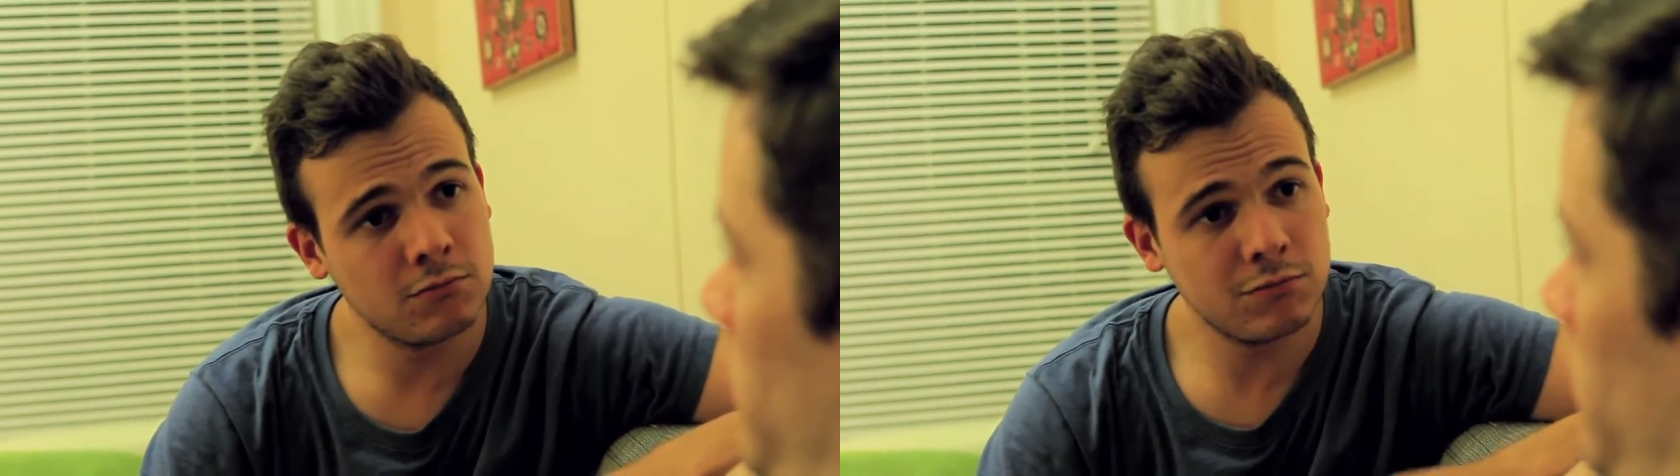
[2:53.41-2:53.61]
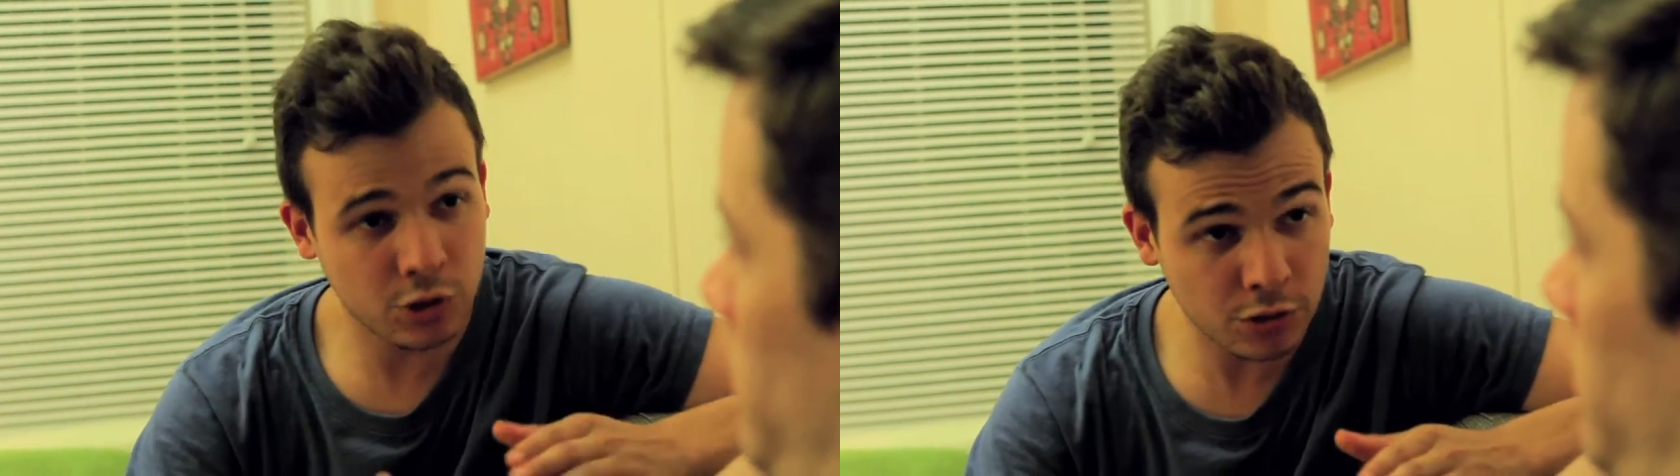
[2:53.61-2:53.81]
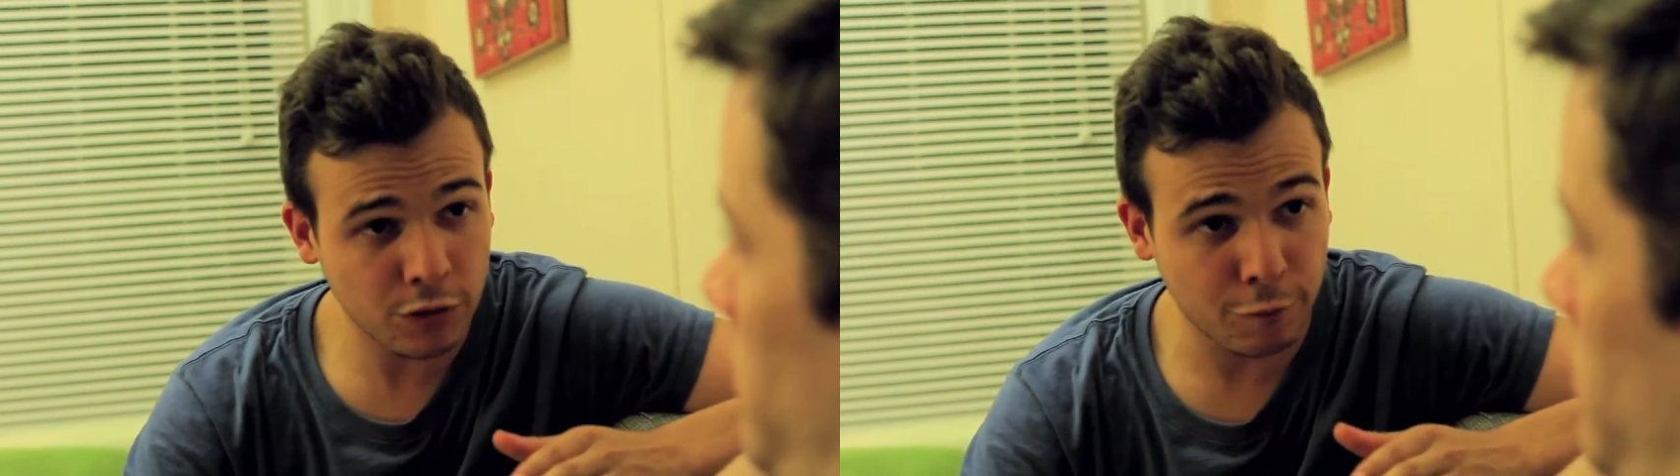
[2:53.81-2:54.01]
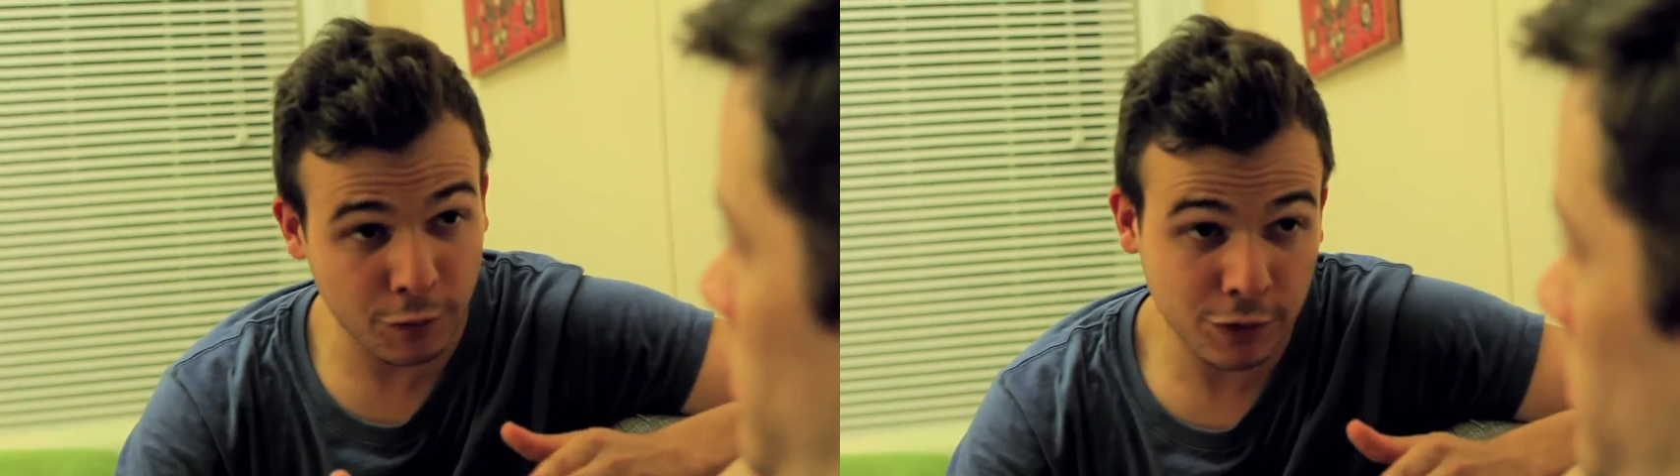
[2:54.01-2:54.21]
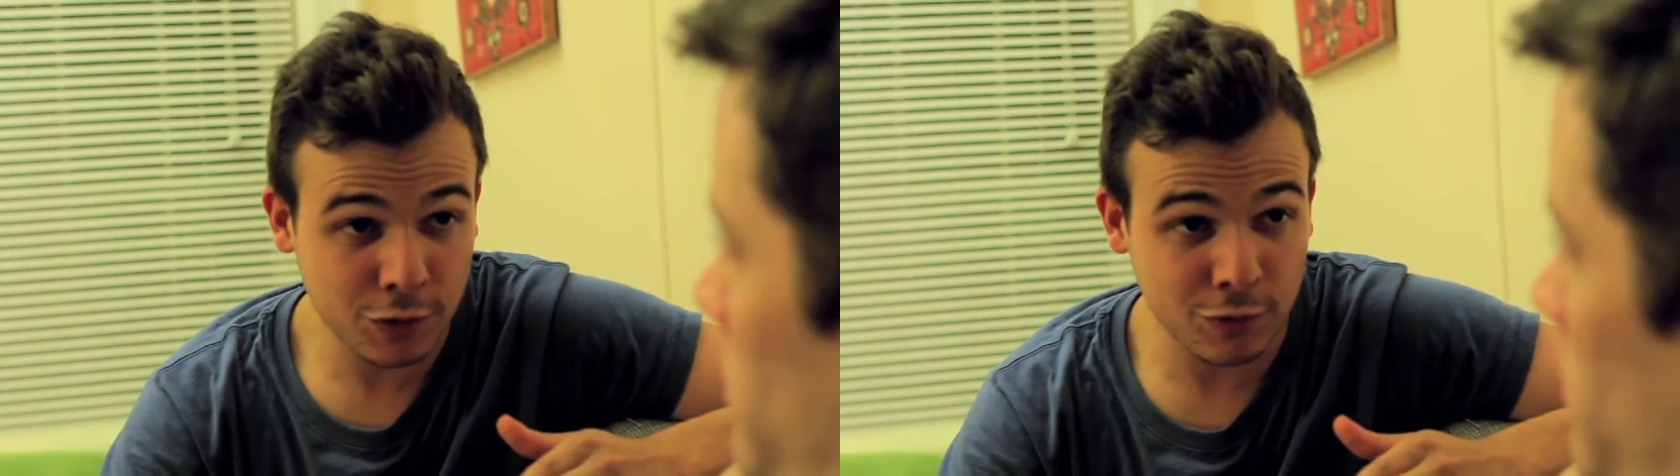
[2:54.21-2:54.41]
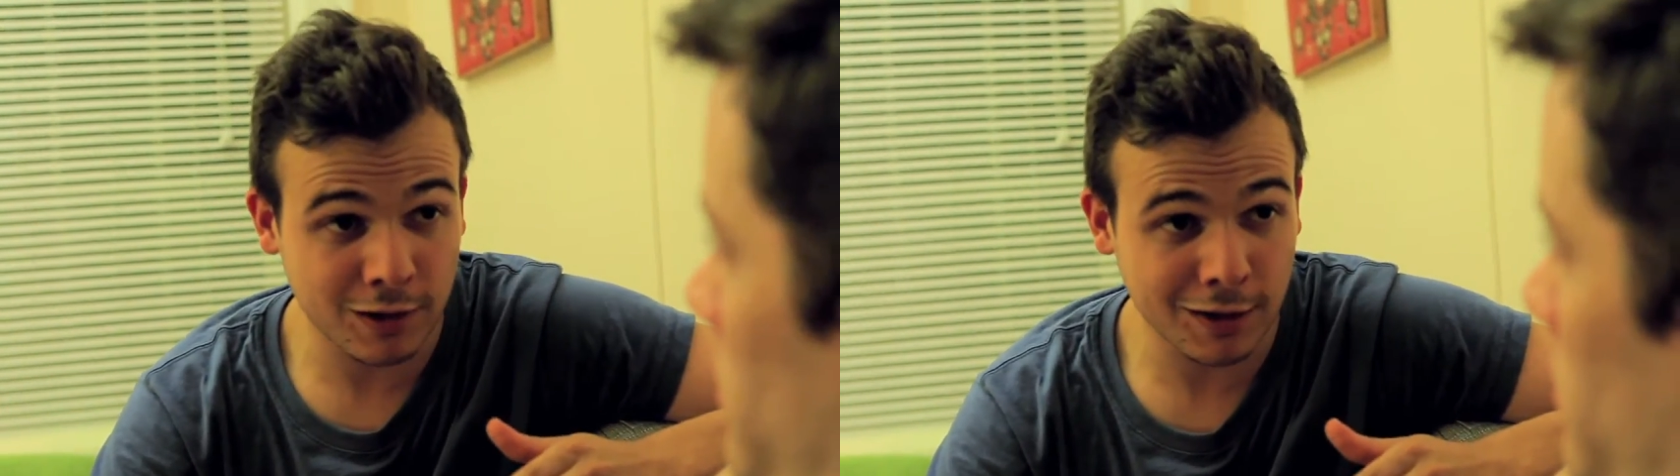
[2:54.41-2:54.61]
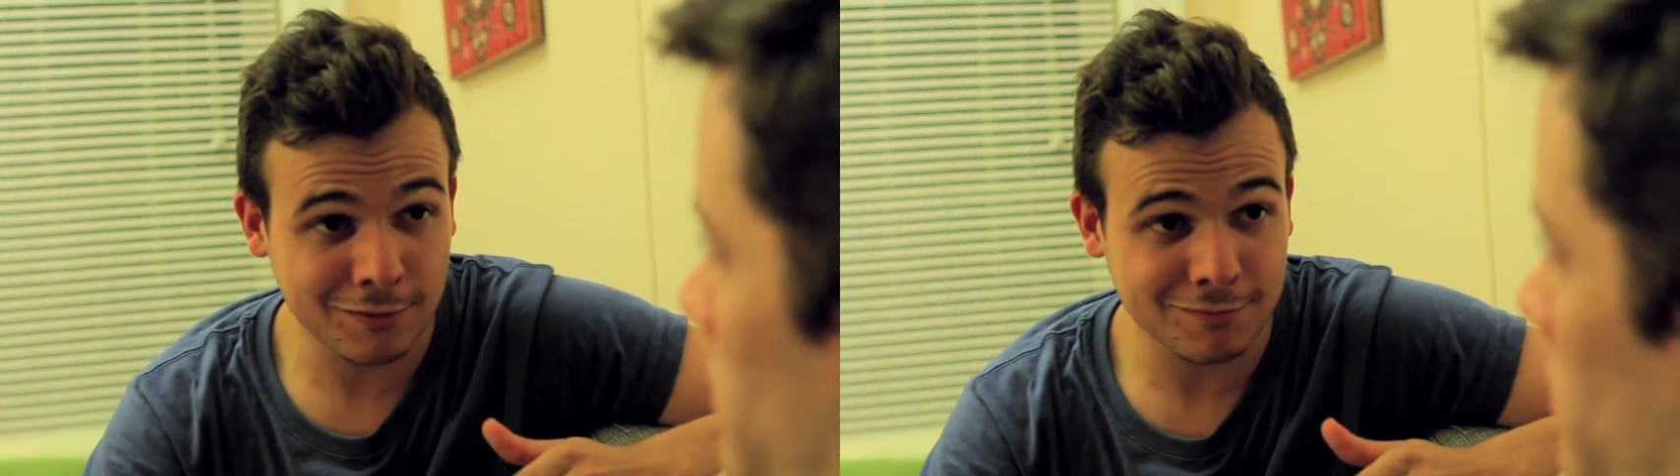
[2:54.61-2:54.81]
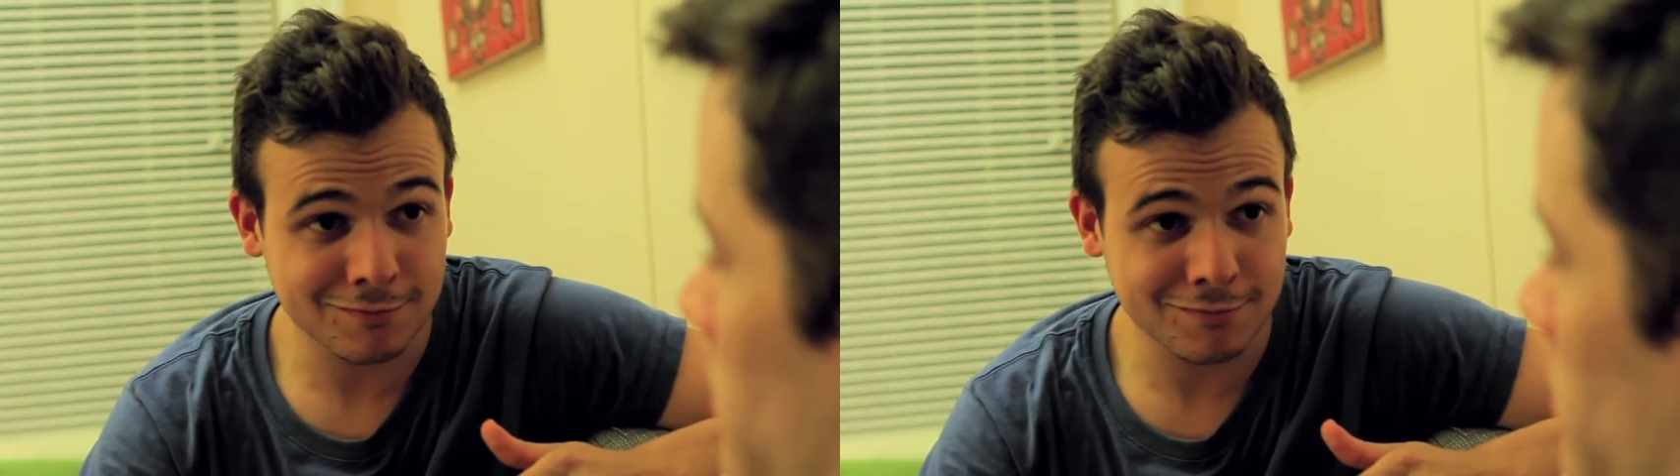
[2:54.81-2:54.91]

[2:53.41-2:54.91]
You know the feeling you get